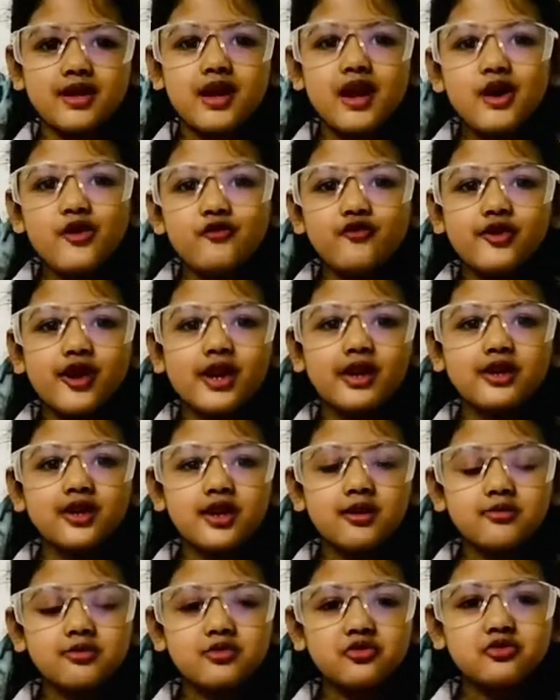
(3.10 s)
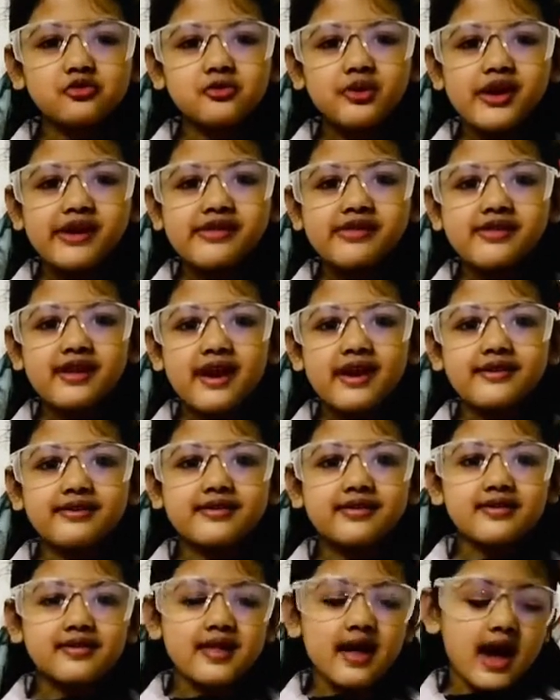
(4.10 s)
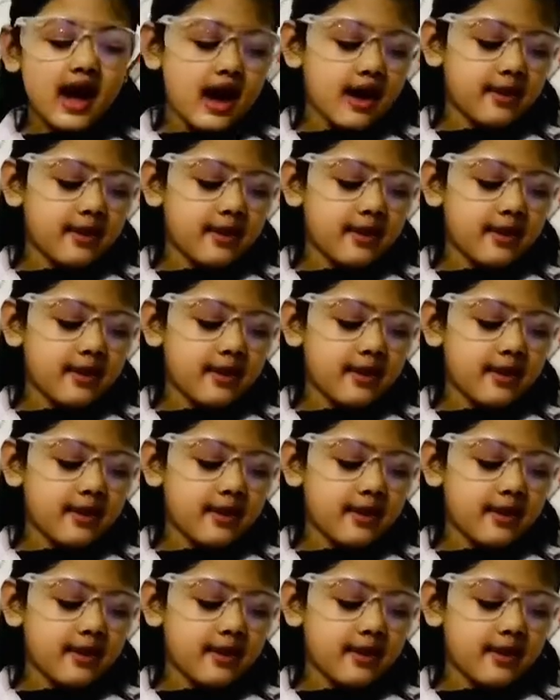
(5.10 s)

Welcome to my science lab.